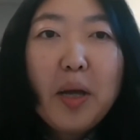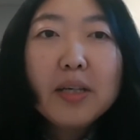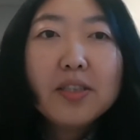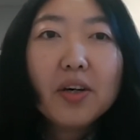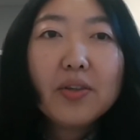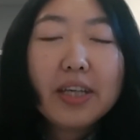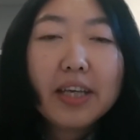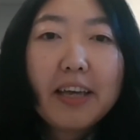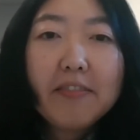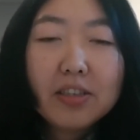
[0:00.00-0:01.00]
So they
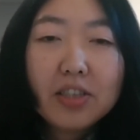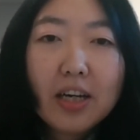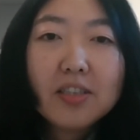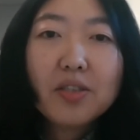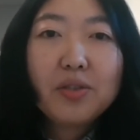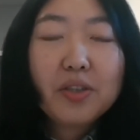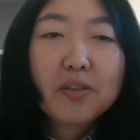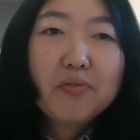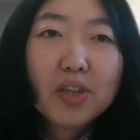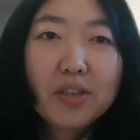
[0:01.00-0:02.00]
give the chance
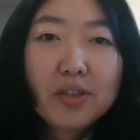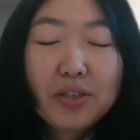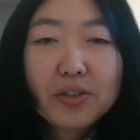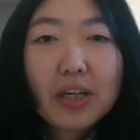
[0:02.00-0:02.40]
for you to